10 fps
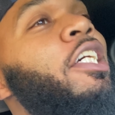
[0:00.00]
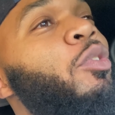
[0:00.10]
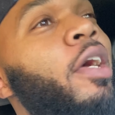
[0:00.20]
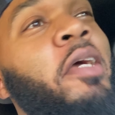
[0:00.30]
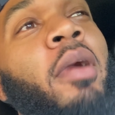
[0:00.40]

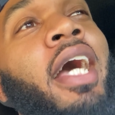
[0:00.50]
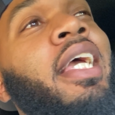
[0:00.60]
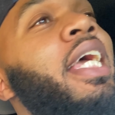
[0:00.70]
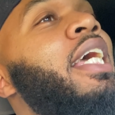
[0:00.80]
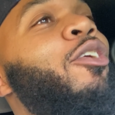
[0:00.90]
so everybody
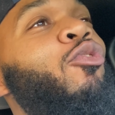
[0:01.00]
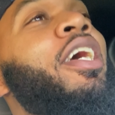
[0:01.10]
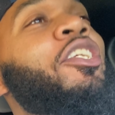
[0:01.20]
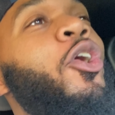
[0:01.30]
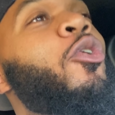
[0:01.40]
hear the
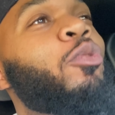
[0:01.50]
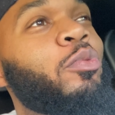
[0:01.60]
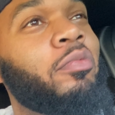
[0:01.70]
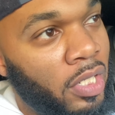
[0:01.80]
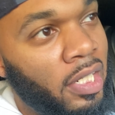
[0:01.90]
ringtone. And
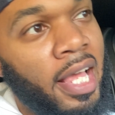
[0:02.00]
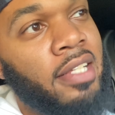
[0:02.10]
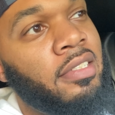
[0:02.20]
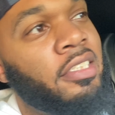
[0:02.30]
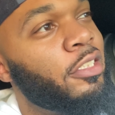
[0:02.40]
mind you, the
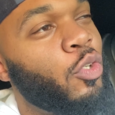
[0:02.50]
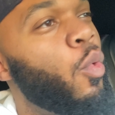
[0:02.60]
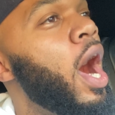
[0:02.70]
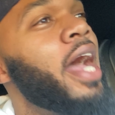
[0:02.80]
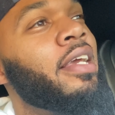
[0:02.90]
class is just
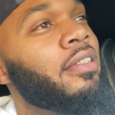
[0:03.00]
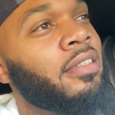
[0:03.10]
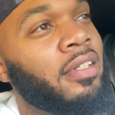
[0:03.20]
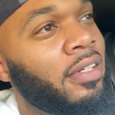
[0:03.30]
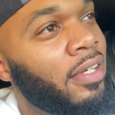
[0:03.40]
quiet.
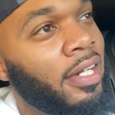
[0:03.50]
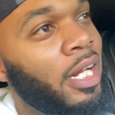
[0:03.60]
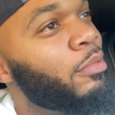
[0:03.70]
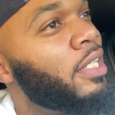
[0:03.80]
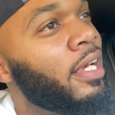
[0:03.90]
And
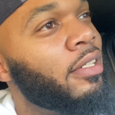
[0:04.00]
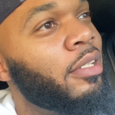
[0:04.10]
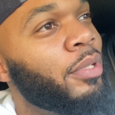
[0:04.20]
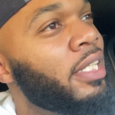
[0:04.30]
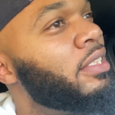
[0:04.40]
I was like,
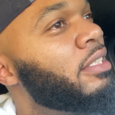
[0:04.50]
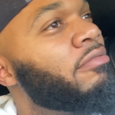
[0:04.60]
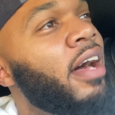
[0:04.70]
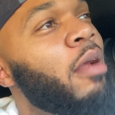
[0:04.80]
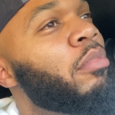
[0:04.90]
when that shit
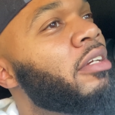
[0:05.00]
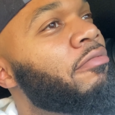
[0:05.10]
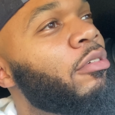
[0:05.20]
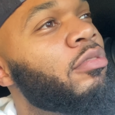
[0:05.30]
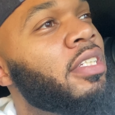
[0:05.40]
vibrate
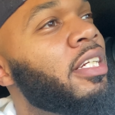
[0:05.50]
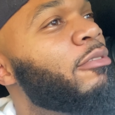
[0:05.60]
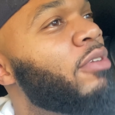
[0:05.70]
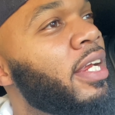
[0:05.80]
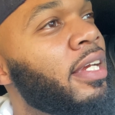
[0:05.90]
first and
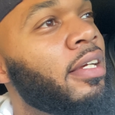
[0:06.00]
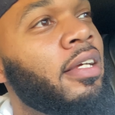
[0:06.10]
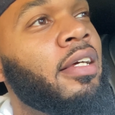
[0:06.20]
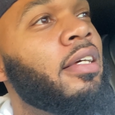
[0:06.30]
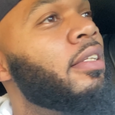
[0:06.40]
then ring,
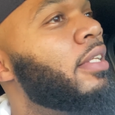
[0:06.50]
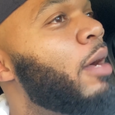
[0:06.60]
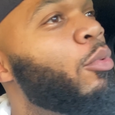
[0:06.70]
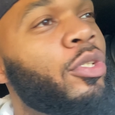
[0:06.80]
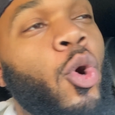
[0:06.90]
I
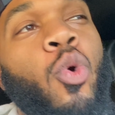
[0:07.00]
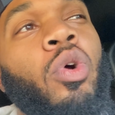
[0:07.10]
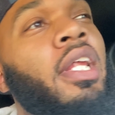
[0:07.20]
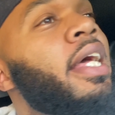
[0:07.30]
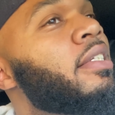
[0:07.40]
want the whole
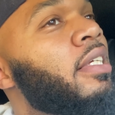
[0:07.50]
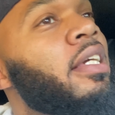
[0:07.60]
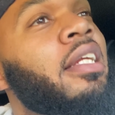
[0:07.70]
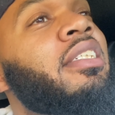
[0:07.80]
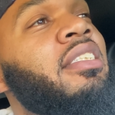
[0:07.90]
class to
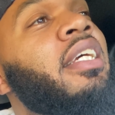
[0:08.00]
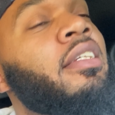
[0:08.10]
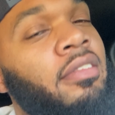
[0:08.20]
hear this shit. And